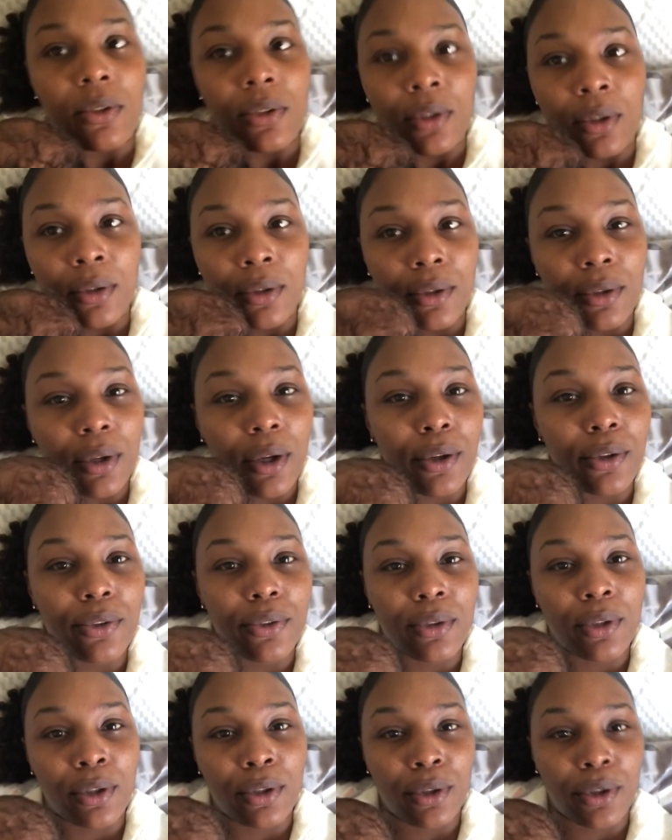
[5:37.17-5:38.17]
So the
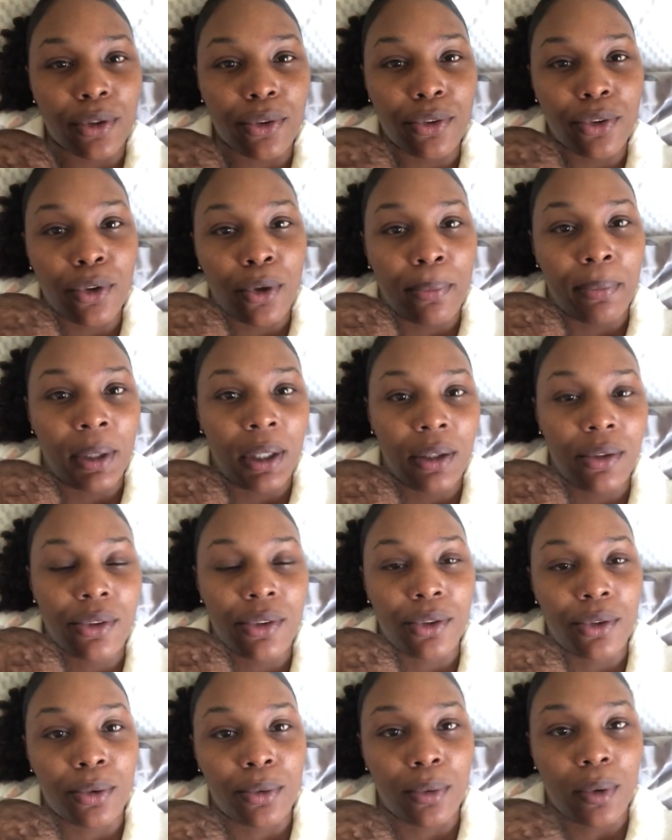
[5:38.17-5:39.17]
nurse told me
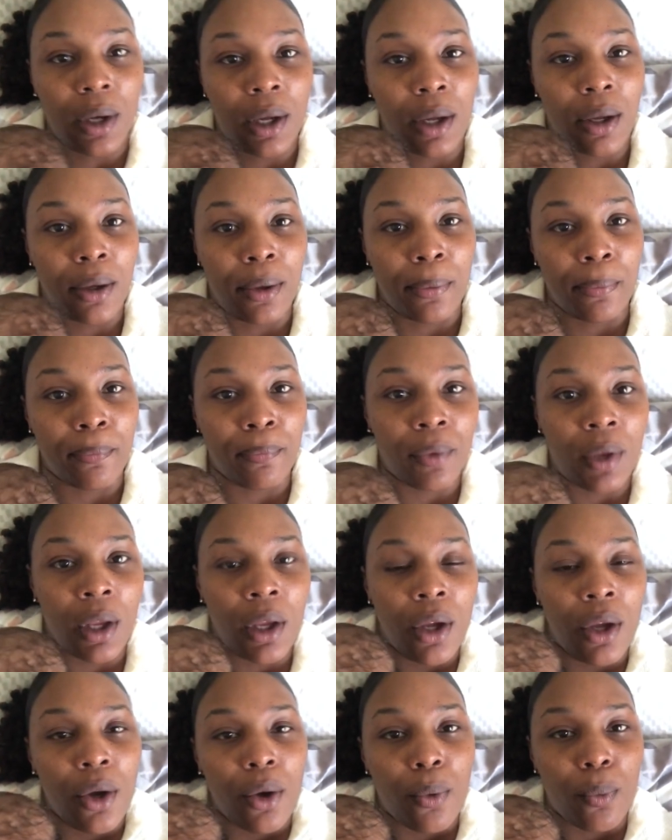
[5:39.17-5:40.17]
to
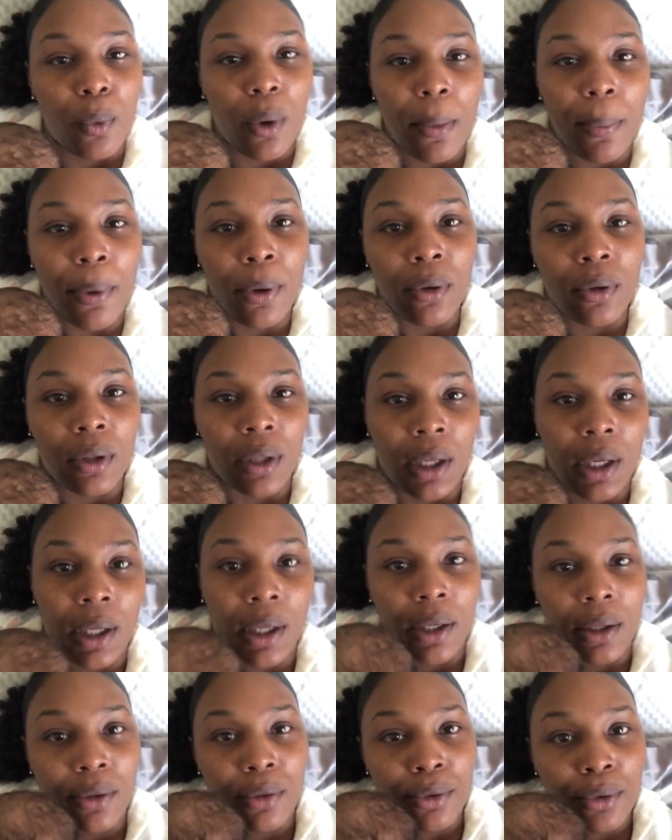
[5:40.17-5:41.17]
rub her
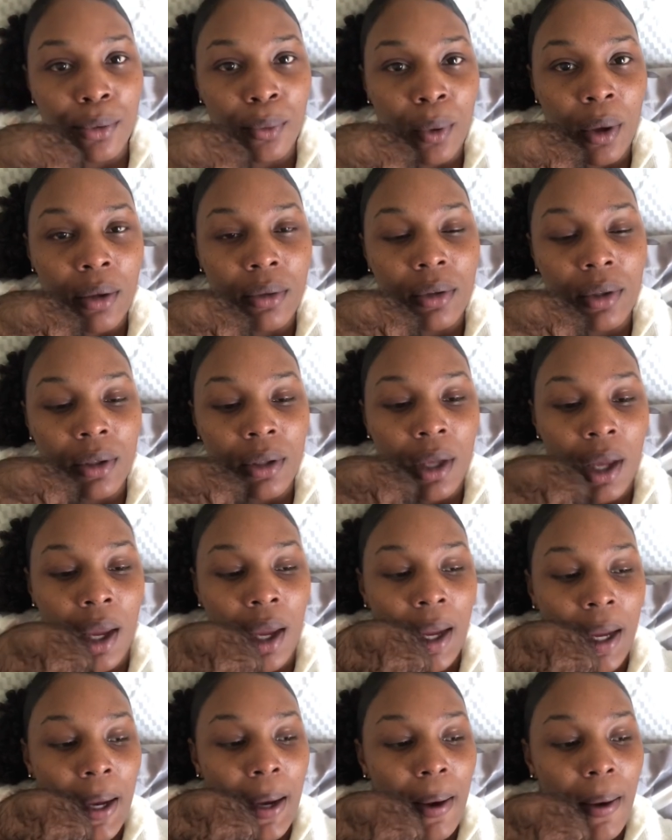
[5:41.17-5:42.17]
legs throughout the
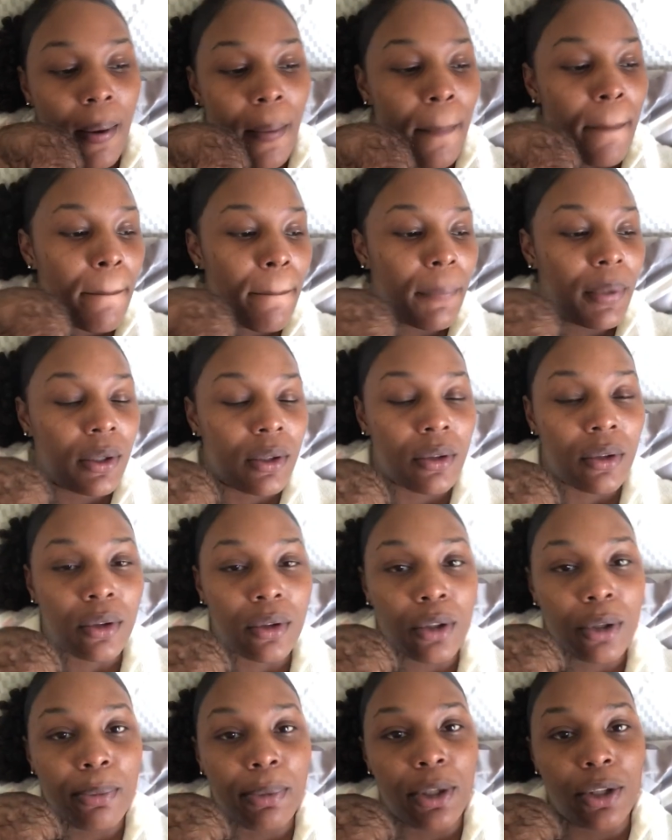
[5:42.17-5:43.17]
day because
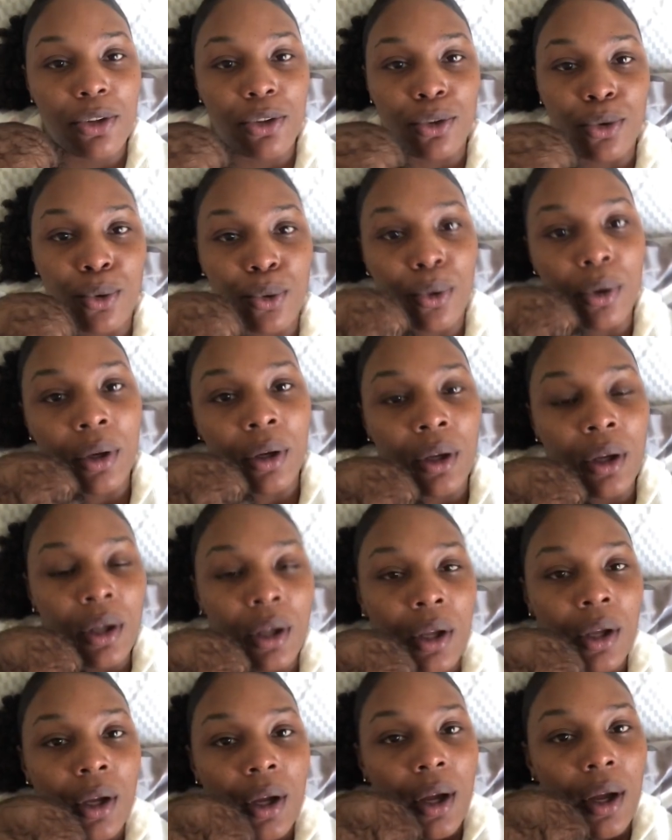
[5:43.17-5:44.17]
they're gonna be sore.
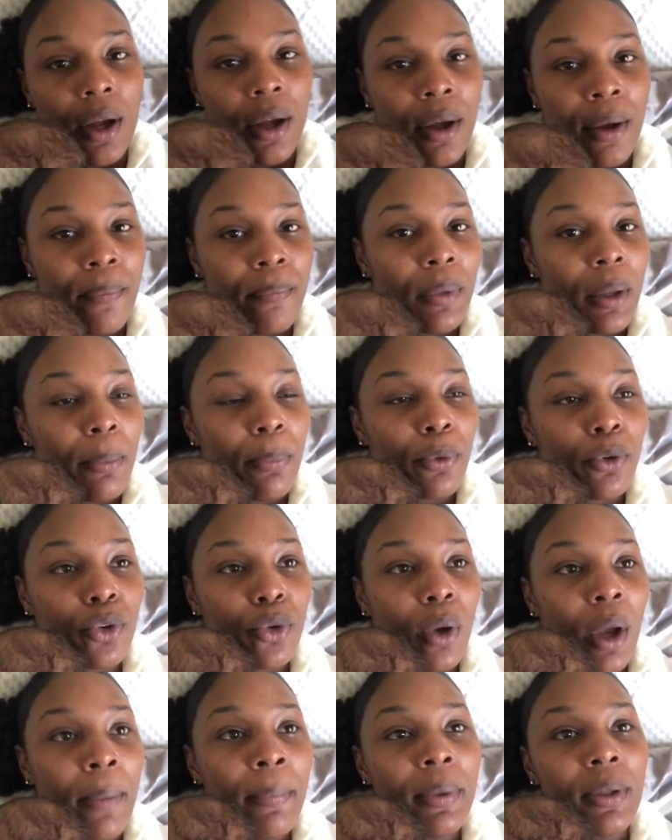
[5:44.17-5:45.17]
They
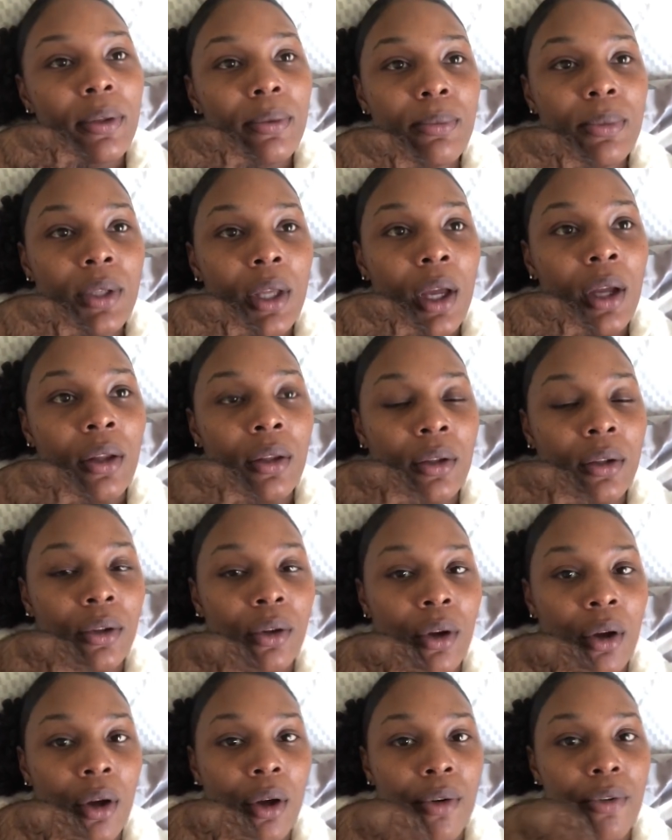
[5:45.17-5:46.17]
prescribed me some
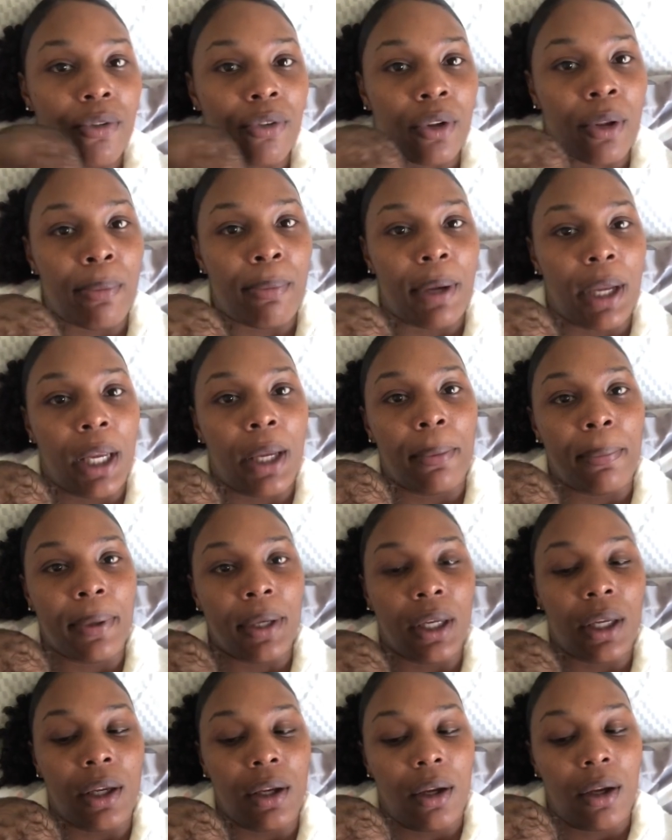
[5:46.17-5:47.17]
Tylenol for the
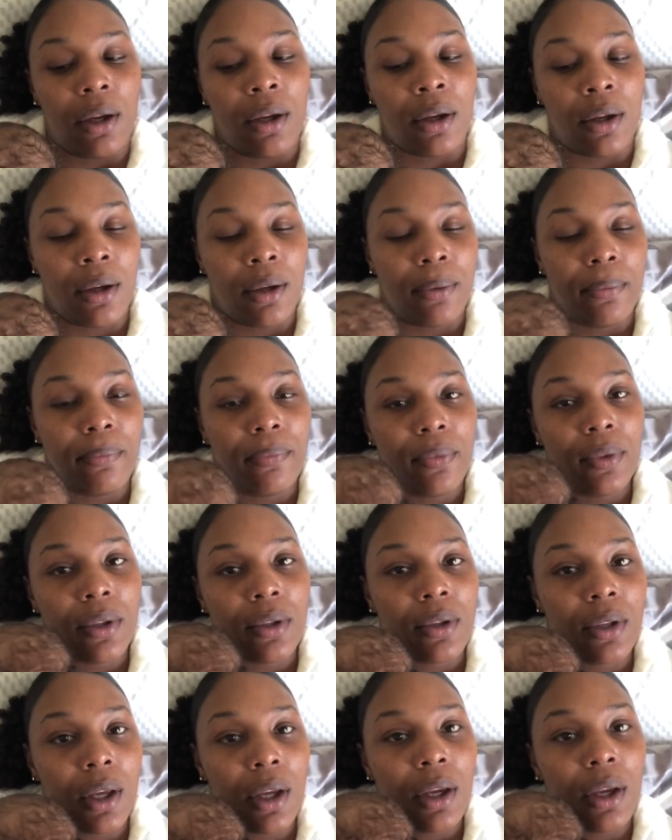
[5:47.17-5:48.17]
baby
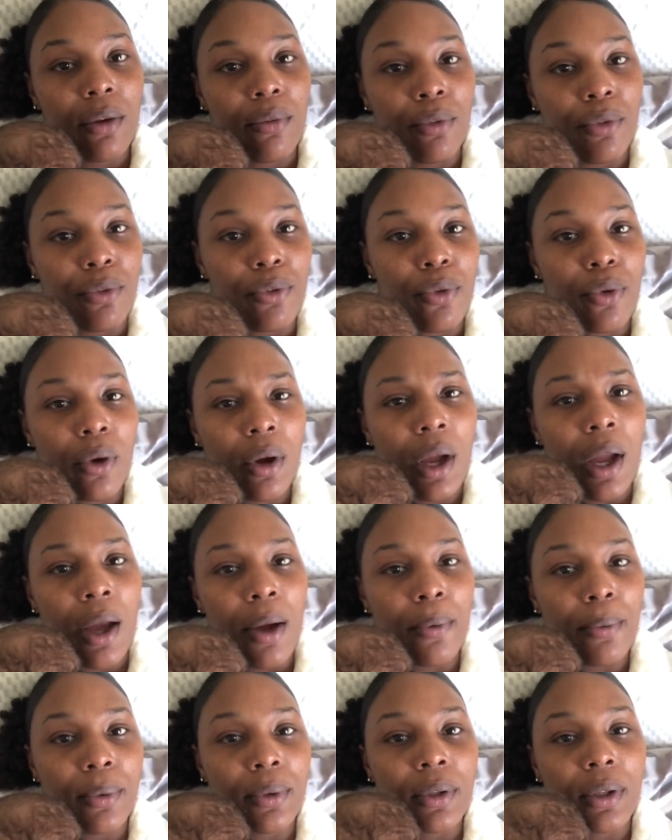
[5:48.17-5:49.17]
to take every 4
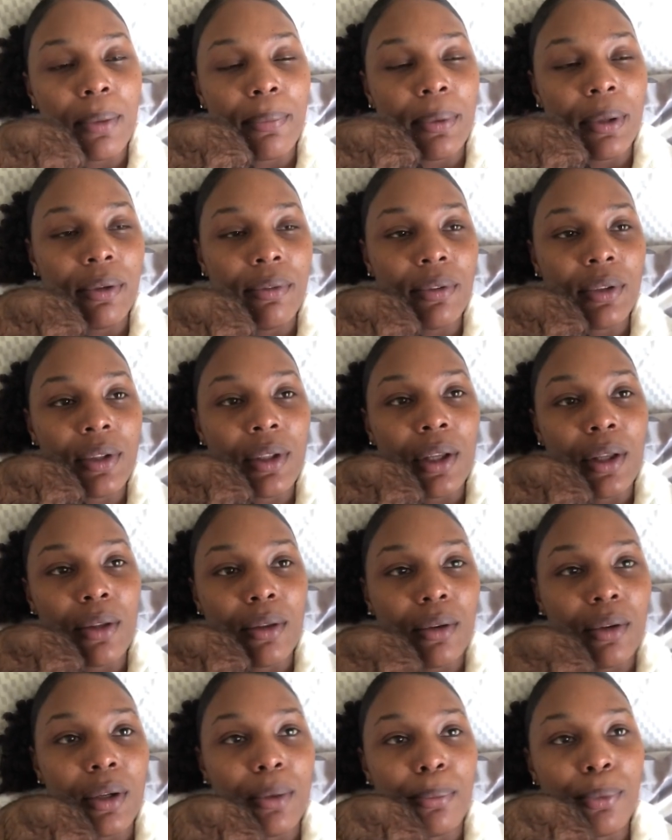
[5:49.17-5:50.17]
hours, I believe it
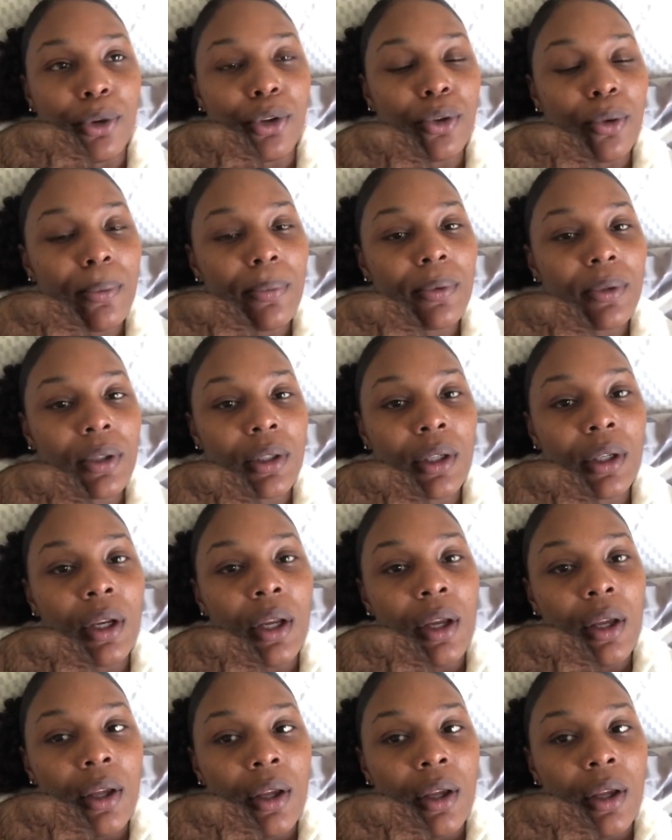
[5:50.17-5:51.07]
says on the prescription,